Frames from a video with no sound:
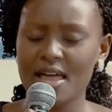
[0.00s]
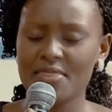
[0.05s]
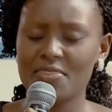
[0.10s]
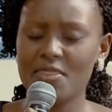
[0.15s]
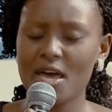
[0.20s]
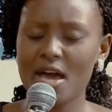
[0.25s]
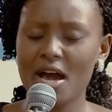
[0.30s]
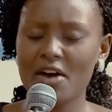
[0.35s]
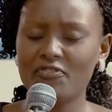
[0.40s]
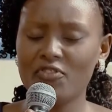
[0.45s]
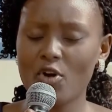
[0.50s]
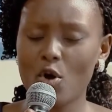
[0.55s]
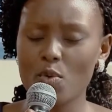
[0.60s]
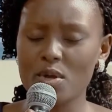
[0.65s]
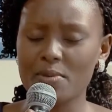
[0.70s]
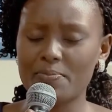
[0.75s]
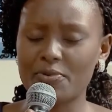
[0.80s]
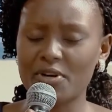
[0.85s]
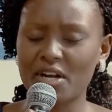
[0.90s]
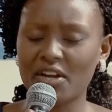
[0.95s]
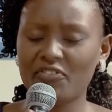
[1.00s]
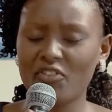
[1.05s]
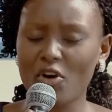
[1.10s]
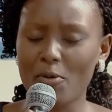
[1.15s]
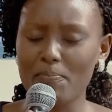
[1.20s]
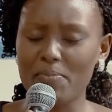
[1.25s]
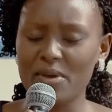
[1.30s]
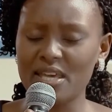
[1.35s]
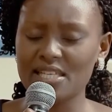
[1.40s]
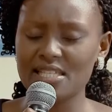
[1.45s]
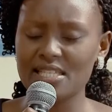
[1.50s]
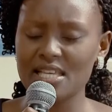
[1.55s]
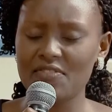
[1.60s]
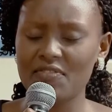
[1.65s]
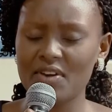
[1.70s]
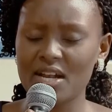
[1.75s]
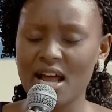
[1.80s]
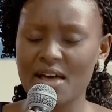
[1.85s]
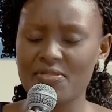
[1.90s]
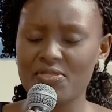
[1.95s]
Therefore, we pray for peace
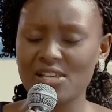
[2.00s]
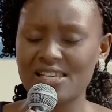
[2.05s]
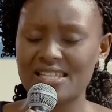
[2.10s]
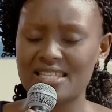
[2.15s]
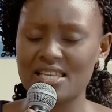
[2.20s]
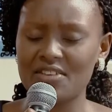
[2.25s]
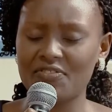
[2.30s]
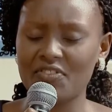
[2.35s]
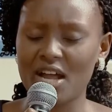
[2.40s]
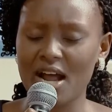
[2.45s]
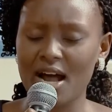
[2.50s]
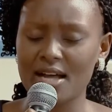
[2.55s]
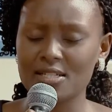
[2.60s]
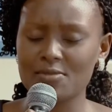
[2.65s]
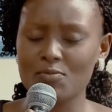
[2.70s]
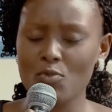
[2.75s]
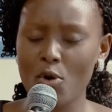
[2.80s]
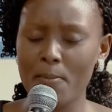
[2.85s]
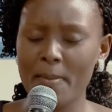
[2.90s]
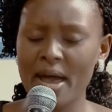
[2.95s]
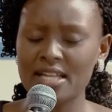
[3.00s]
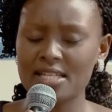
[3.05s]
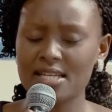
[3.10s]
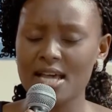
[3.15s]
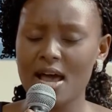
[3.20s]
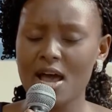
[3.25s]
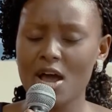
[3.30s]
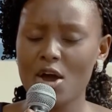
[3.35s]
even at this difficult moment.